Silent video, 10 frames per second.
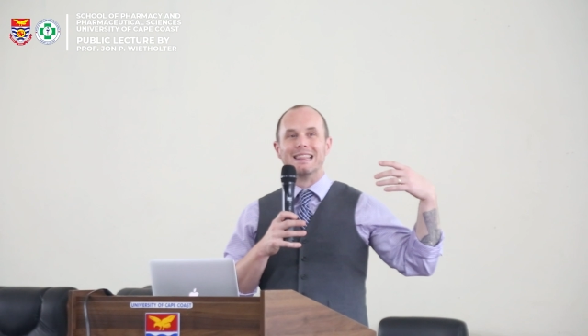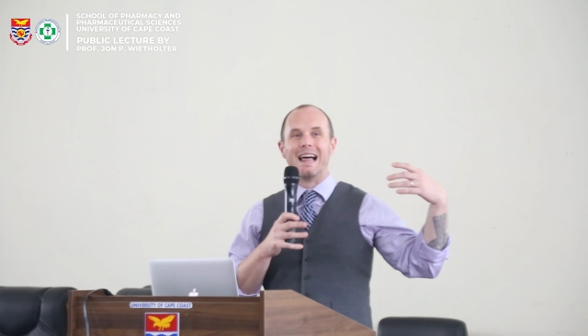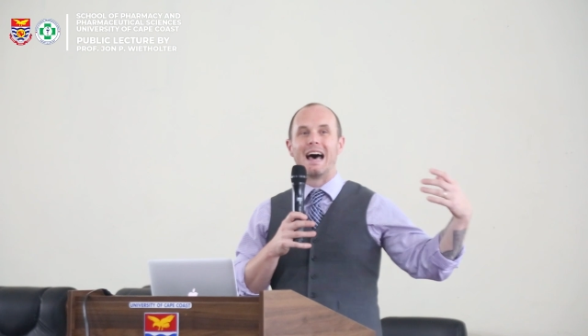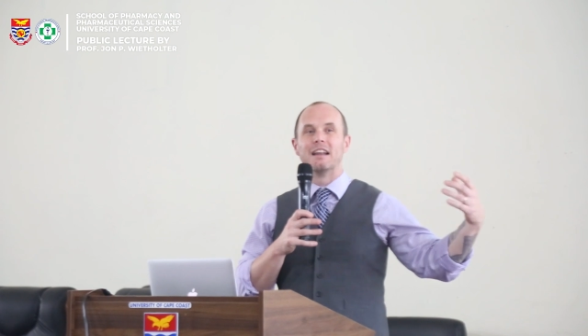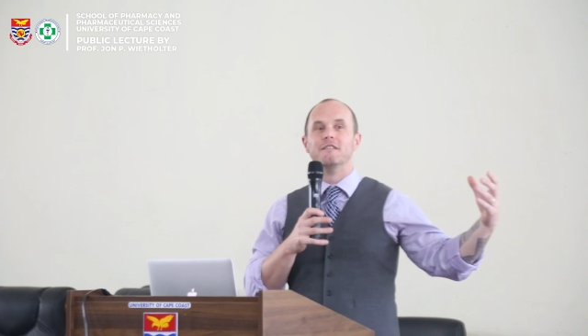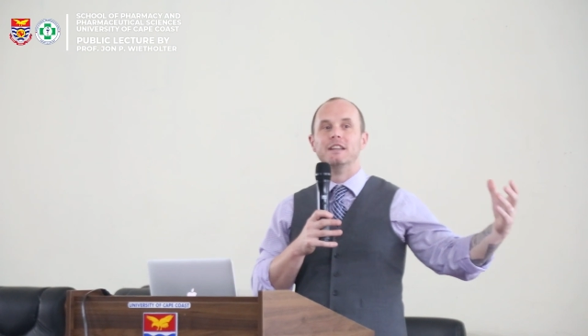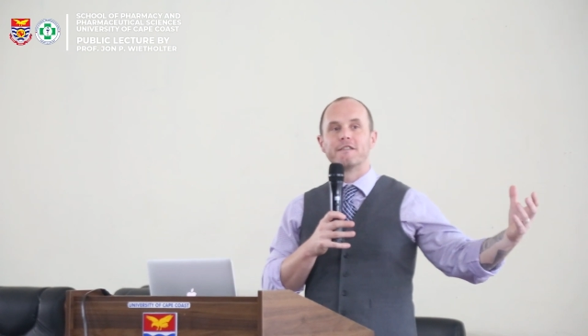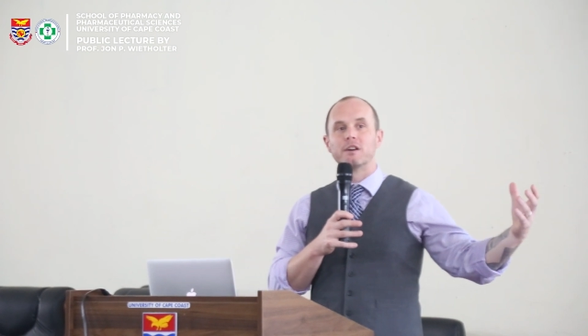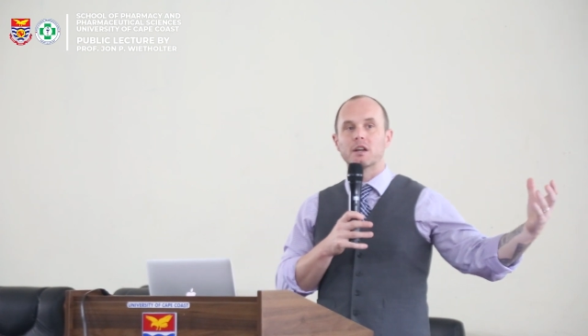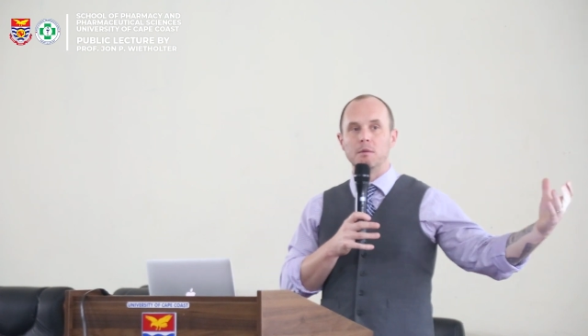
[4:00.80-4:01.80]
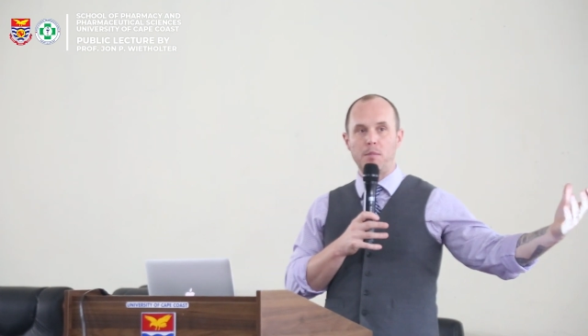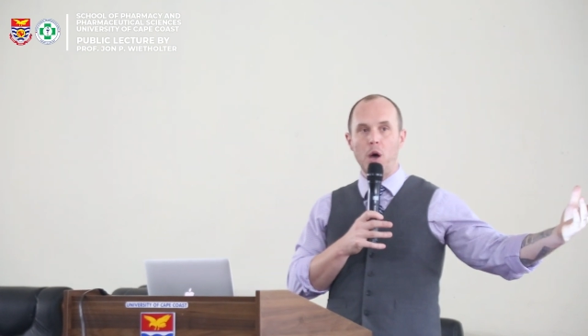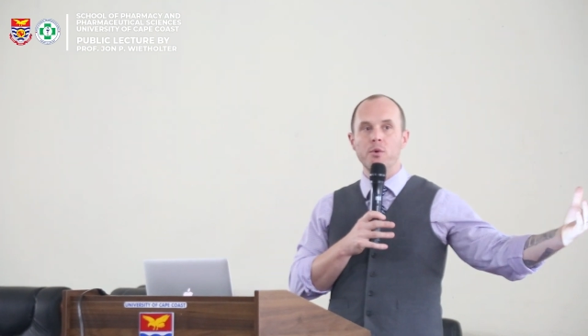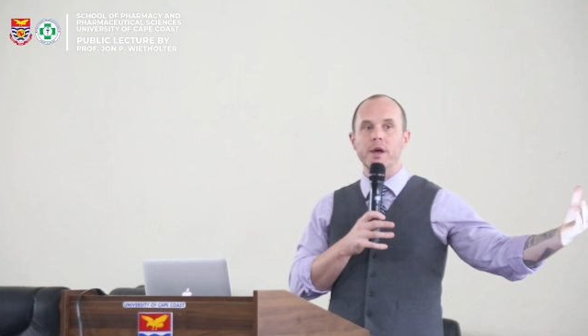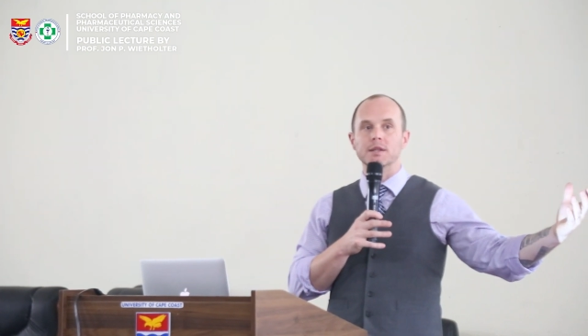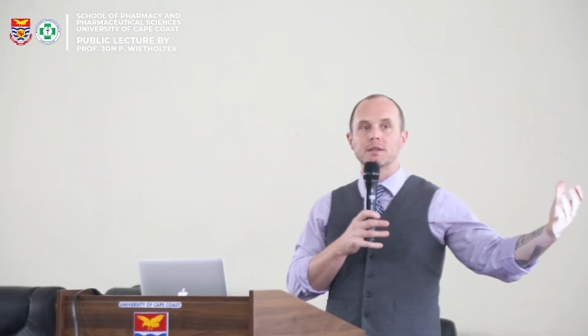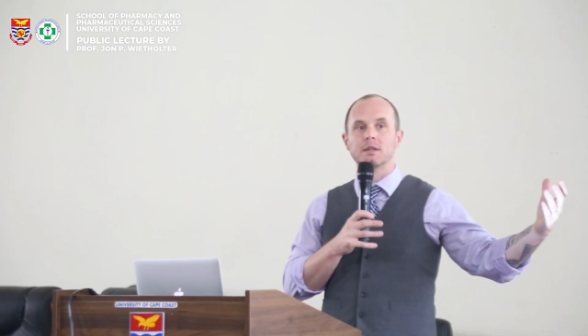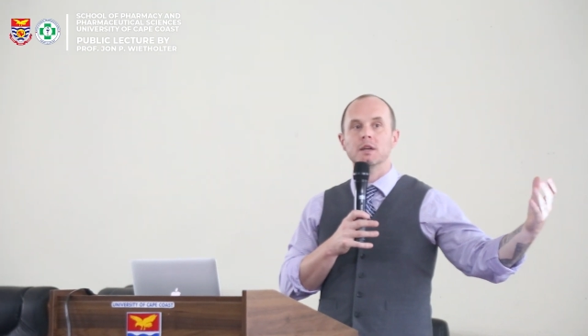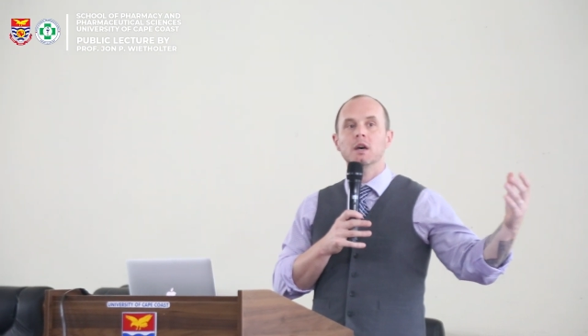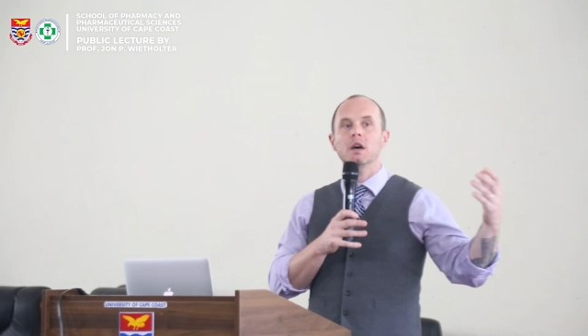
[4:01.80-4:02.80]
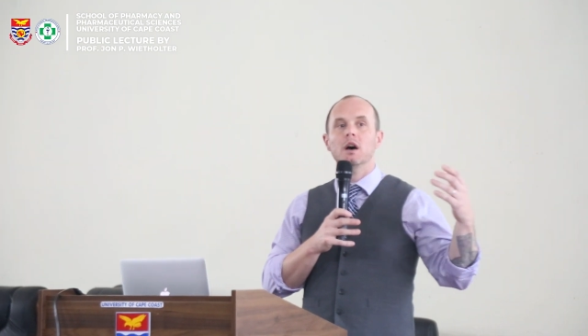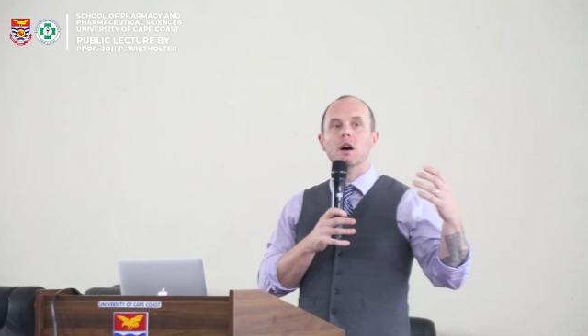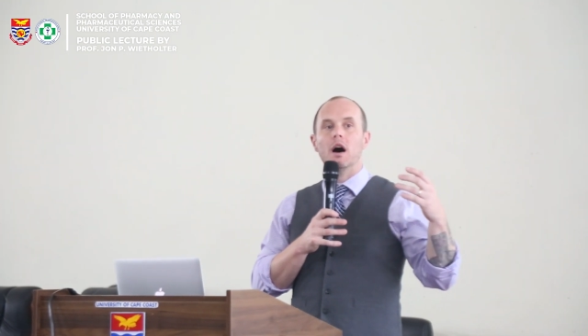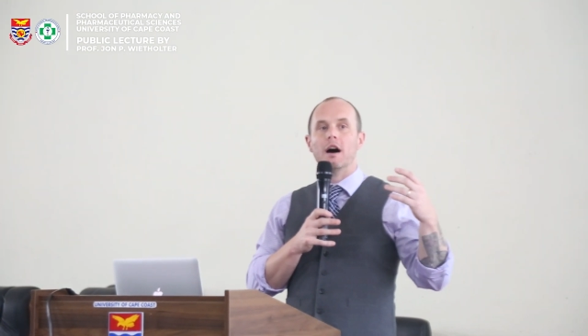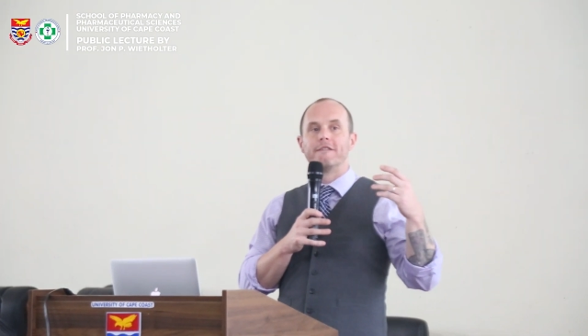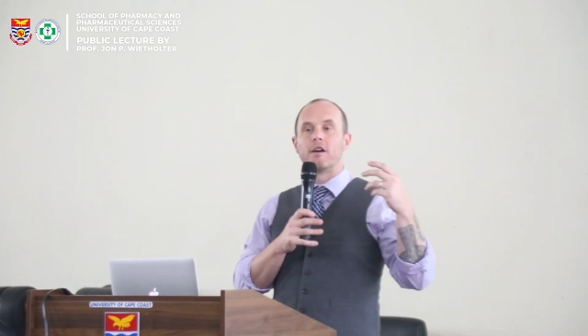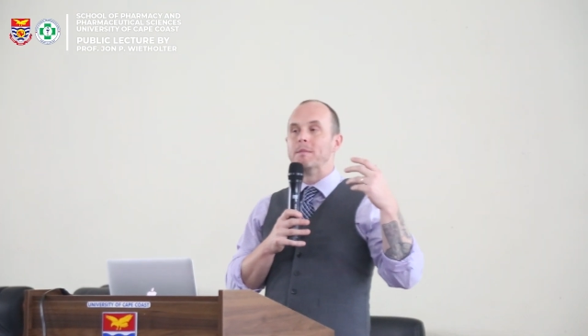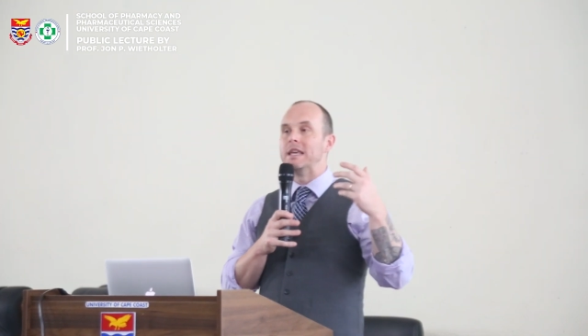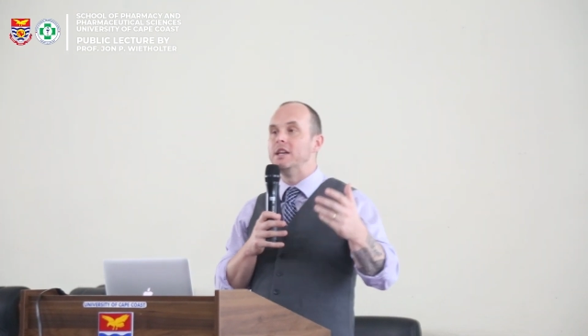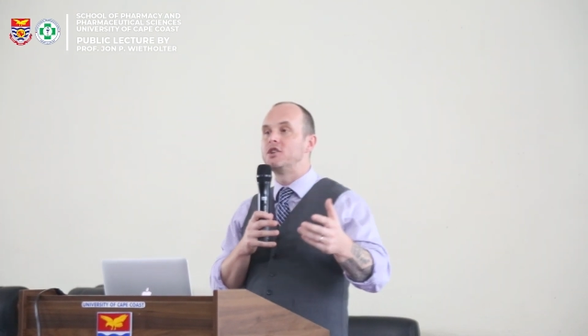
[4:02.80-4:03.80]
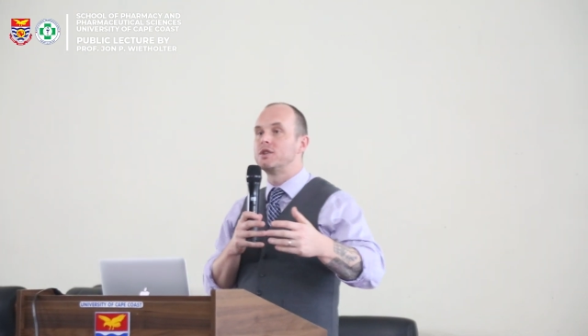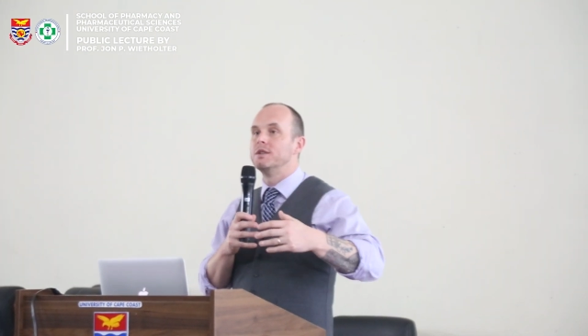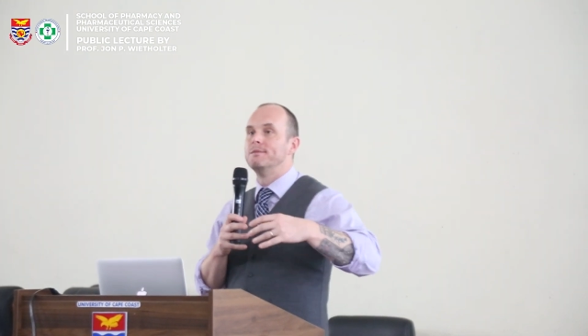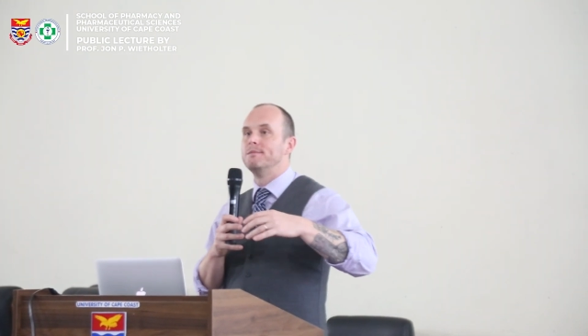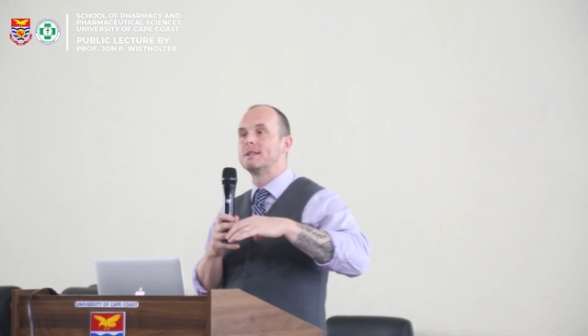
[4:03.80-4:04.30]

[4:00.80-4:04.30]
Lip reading: a lot of different components from each